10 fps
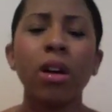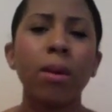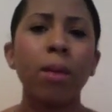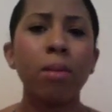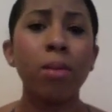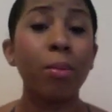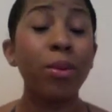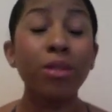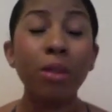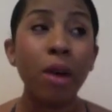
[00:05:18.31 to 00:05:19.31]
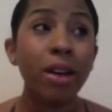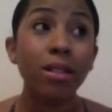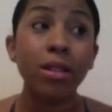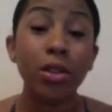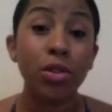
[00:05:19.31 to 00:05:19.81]
blah, blah, blah. But you know what?
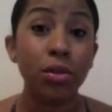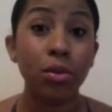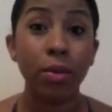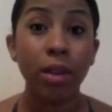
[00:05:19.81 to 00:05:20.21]
It's not true.